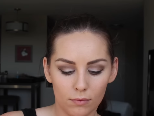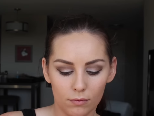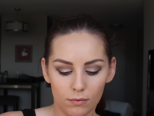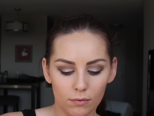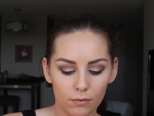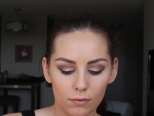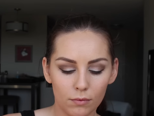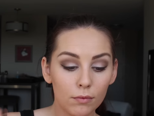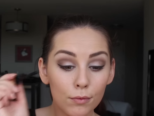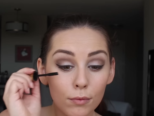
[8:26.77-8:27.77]

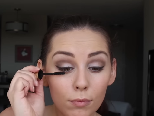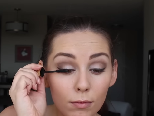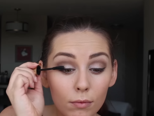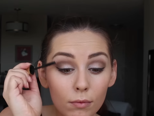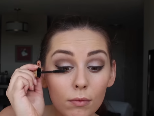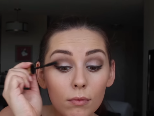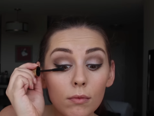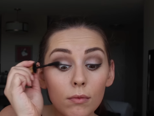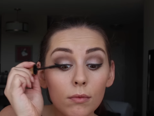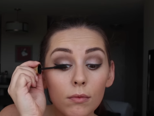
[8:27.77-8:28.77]

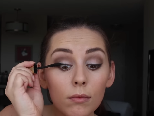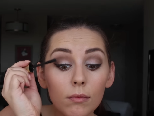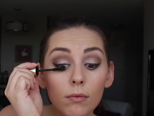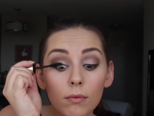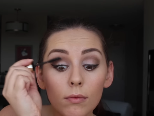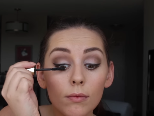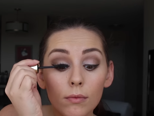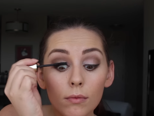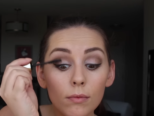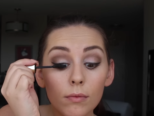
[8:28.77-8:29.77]

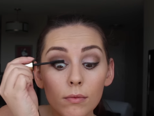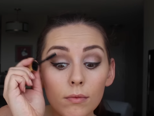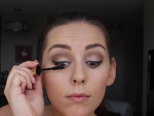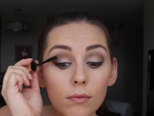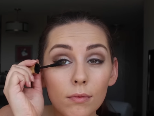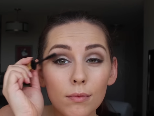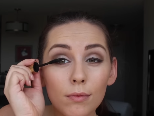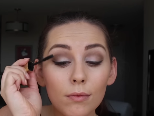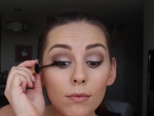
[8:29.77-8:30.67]
(silence)